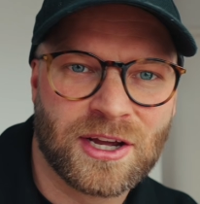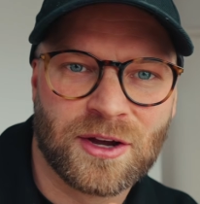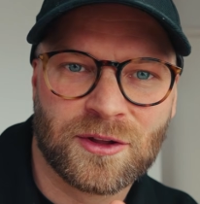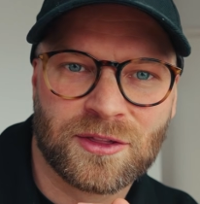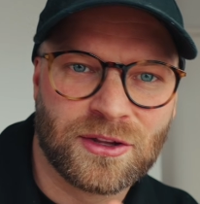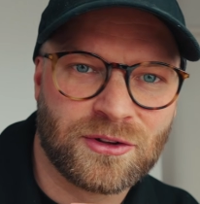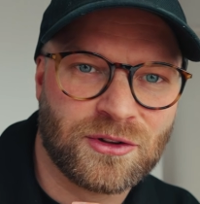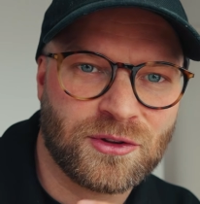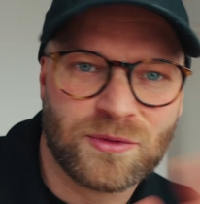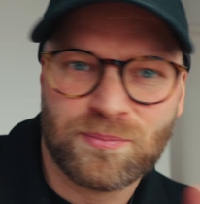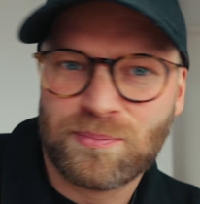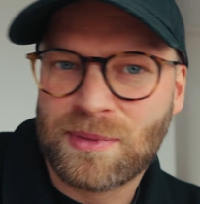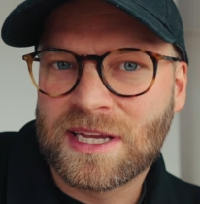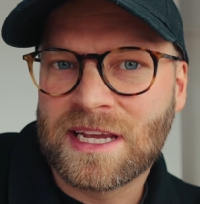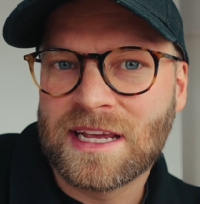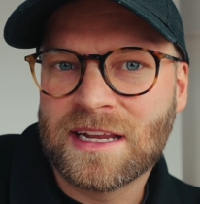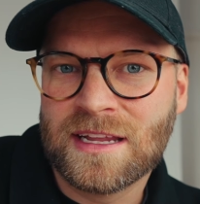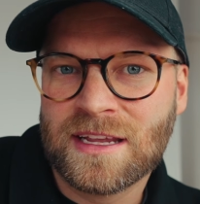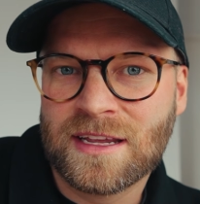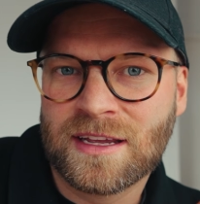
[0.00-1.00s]
out the
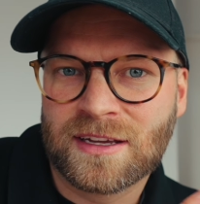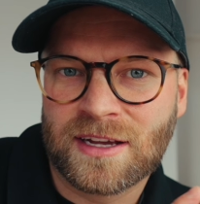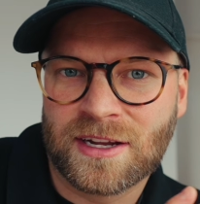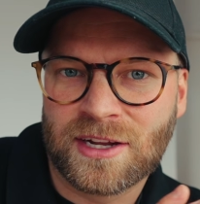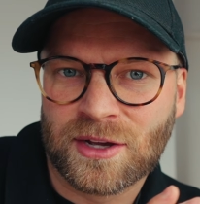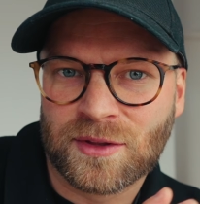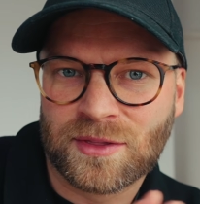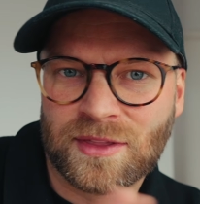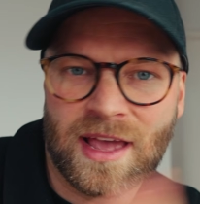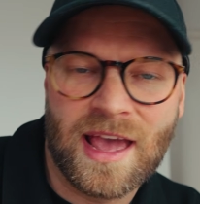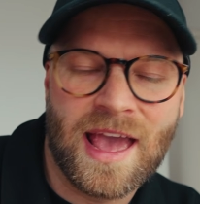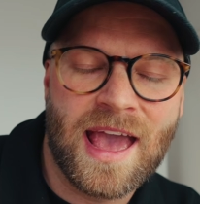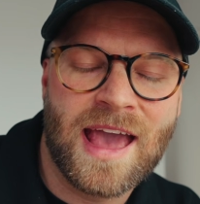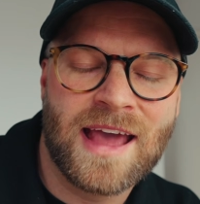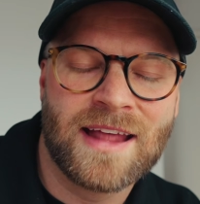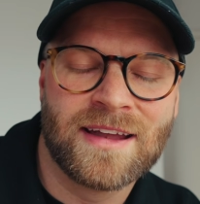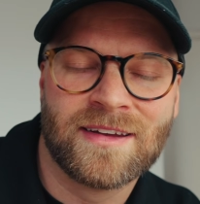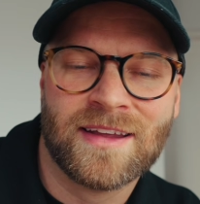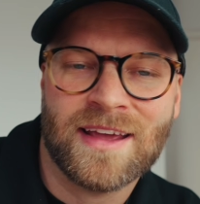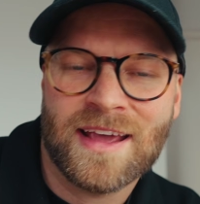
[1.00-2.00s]
beginning, cutting out the
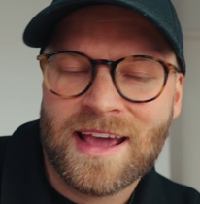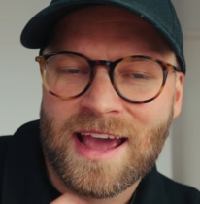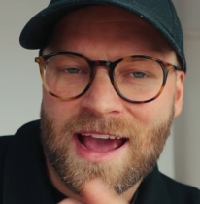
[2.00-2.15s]
end,